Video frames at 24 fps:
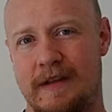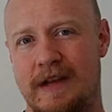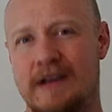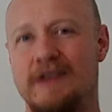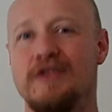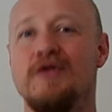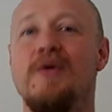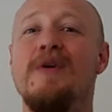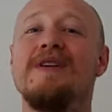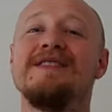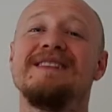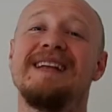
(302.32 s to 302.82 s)

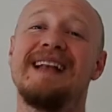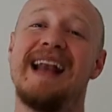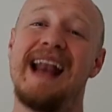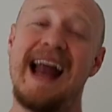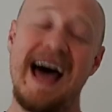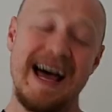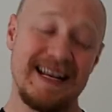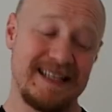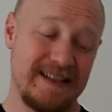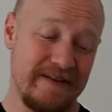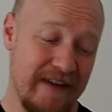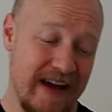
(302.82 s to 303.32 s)
So on to the
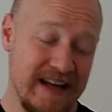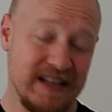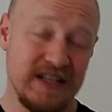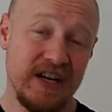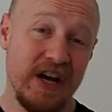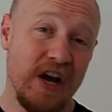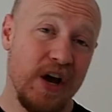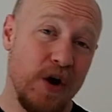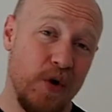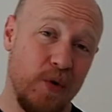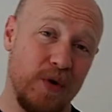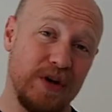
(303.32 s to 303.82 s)
last event,
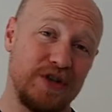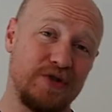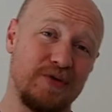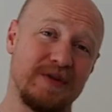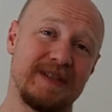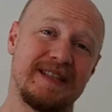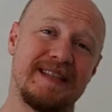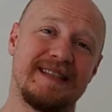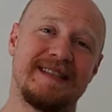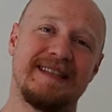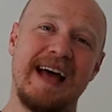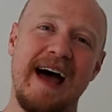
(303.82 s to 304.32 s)
which
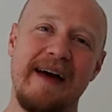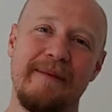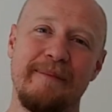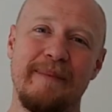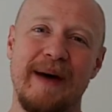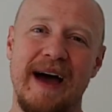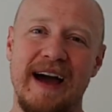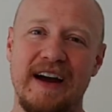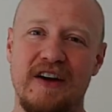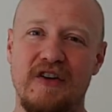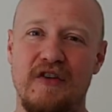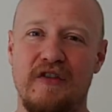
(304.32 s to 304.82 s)
was the
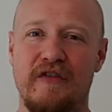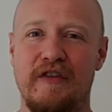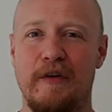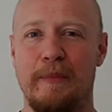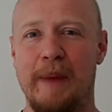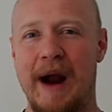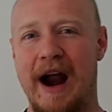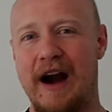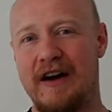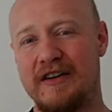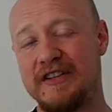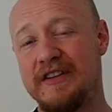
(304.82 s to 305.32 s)
Sandbag Over
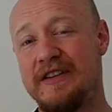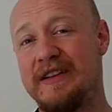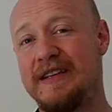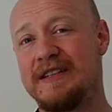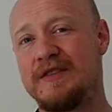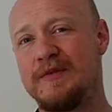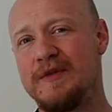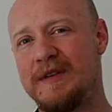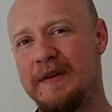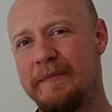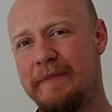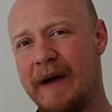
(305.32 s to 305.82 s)
Bar. So
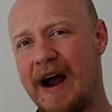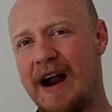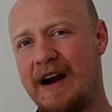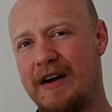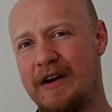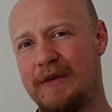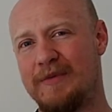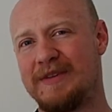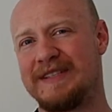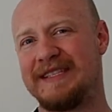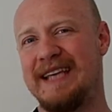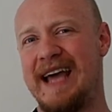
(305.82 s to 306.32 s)
this was a bar
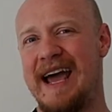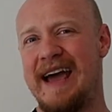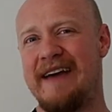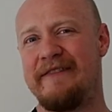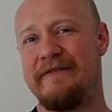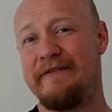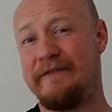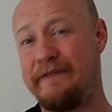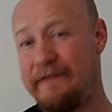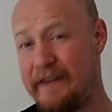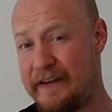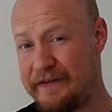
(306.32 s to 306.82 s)
that was set
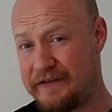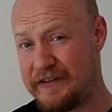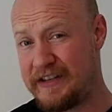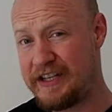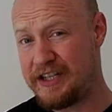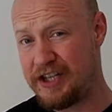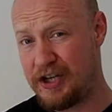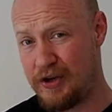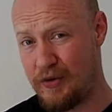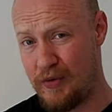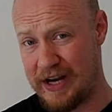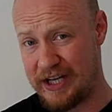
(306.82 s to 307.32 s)
at
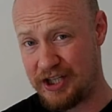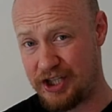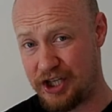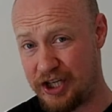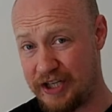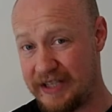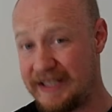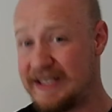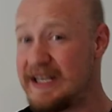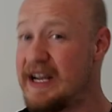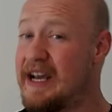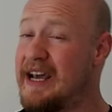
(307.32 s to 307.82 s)
52
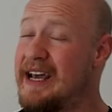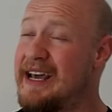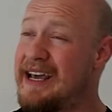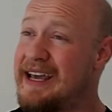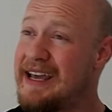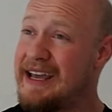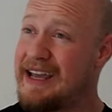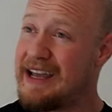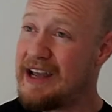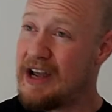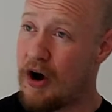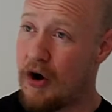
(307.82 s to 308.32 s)
inches.
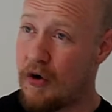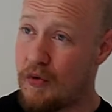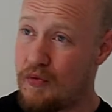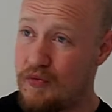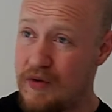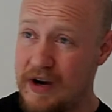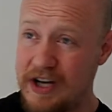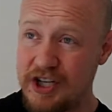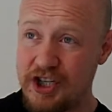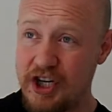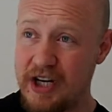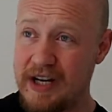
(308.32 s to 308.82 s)

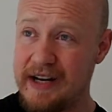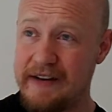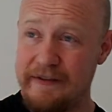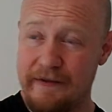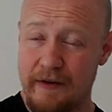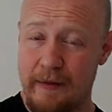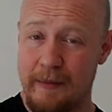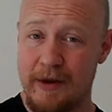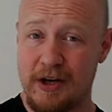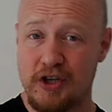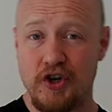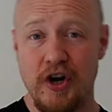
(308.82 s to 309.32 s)
Originally
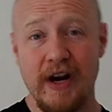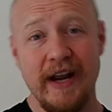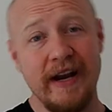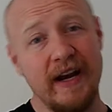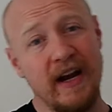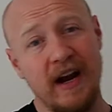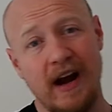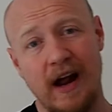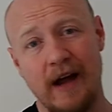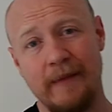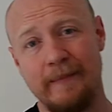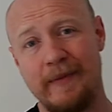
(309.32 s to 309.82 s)
for my
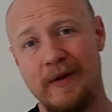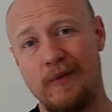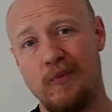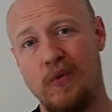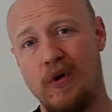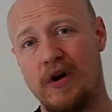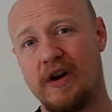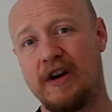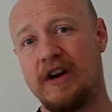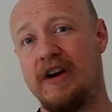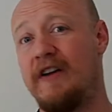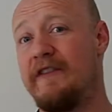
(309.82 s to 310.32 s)
training, I'd been
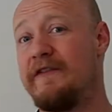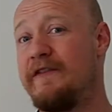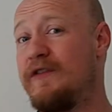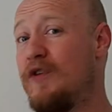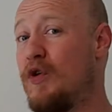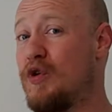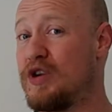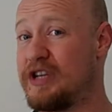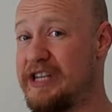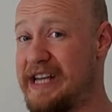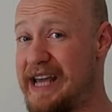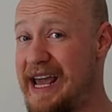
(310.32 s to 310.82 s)
working off
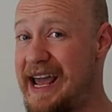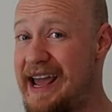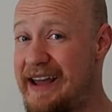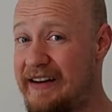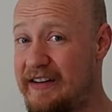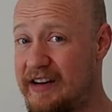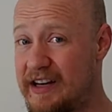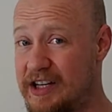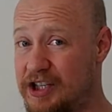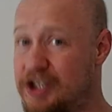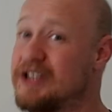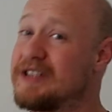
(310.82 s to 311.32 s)
48
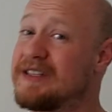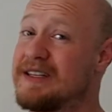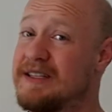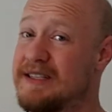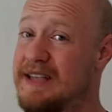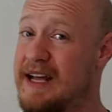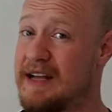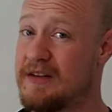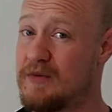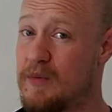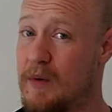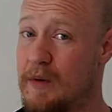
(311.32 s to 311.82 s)
inches because
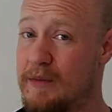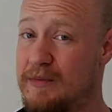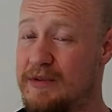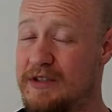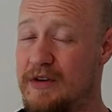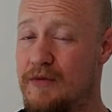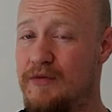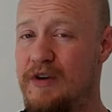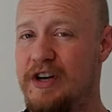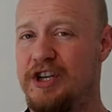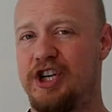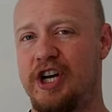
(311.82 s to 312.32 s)
that's what was
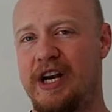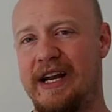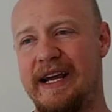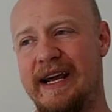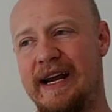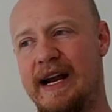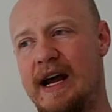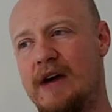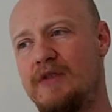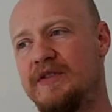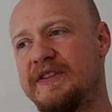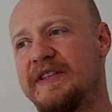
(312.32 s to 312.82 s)
originally
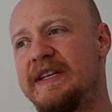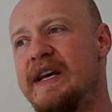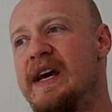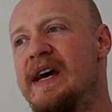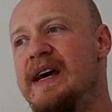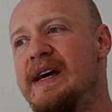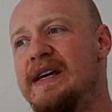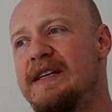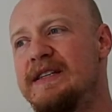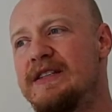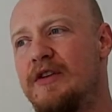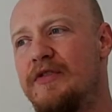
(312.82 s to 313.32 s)
announced.
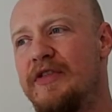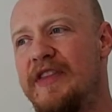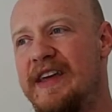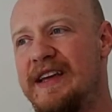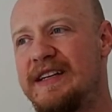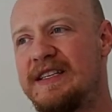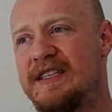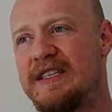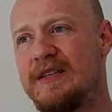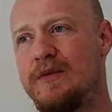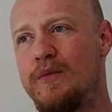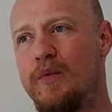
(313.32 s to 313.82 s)
So
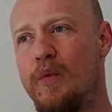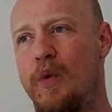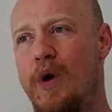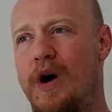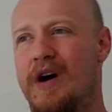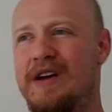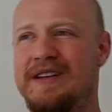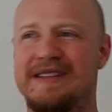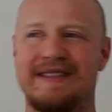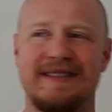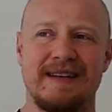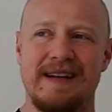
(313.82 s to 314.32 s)
this
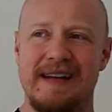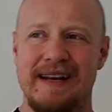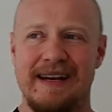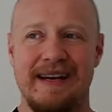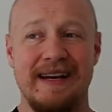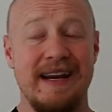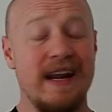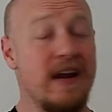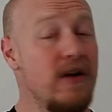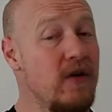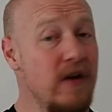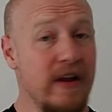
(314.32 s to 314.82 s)
was
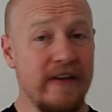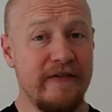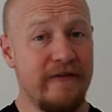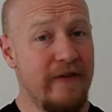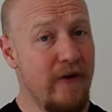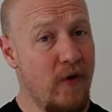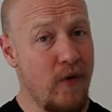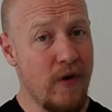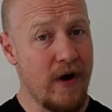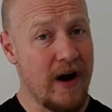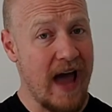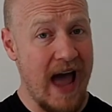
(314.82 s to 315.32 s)
nearly
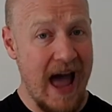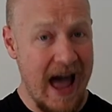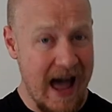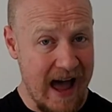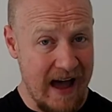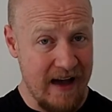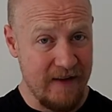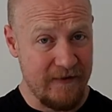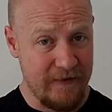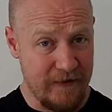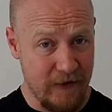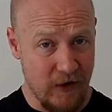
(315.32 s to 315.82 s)

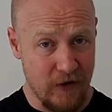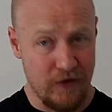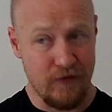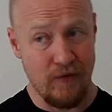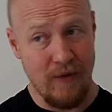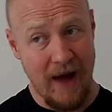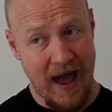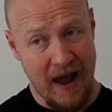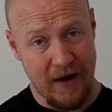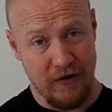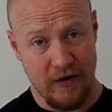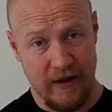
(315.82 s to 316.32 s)
4.5 foot
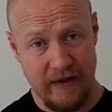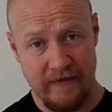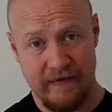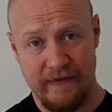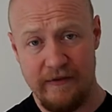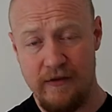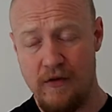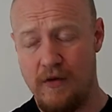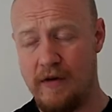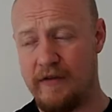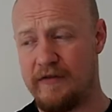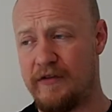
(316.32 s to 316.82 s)
rather than
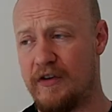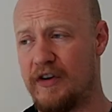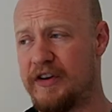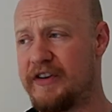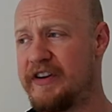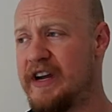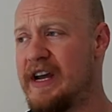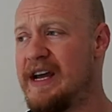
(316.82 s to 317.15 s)
4 foot.